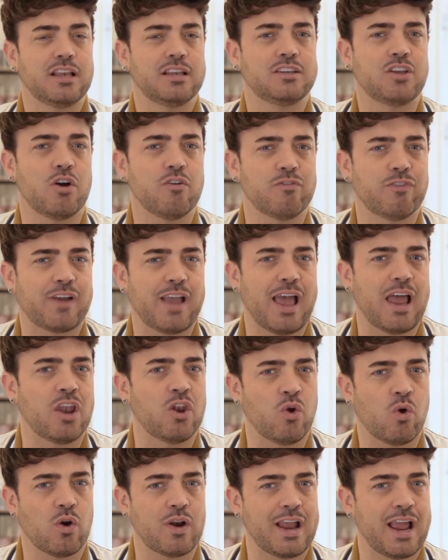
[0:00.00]
don't forget
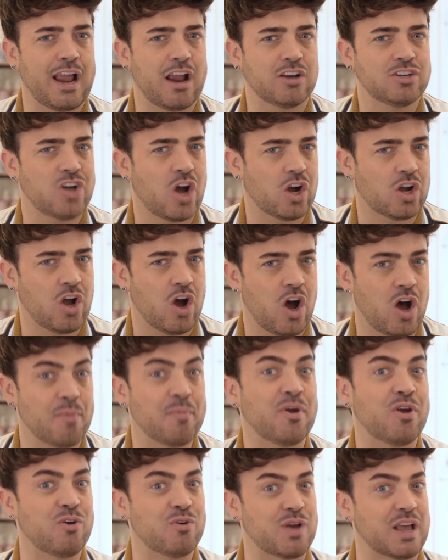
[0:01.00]
lordhair.com
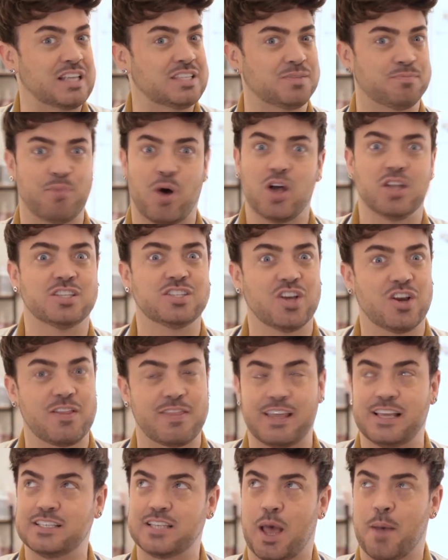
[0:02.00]
who sponsored
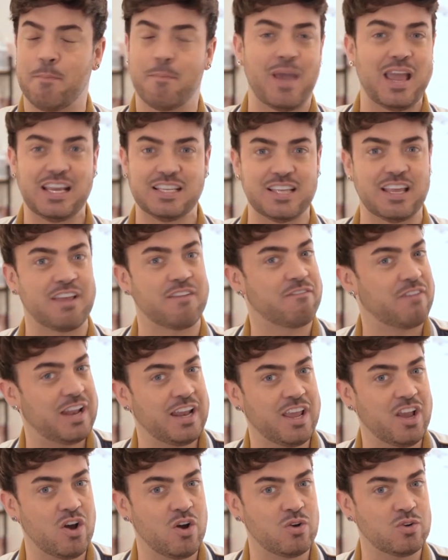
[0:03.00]
these amazing
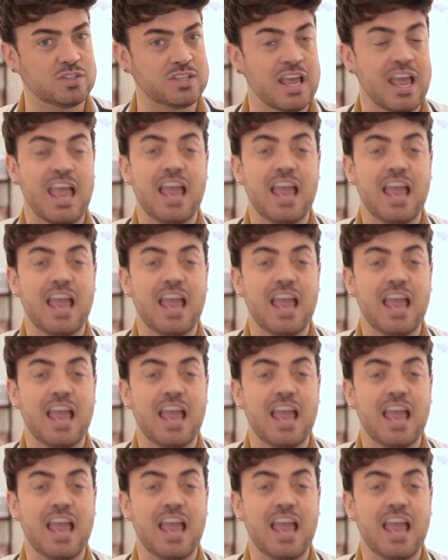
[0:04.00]
videos.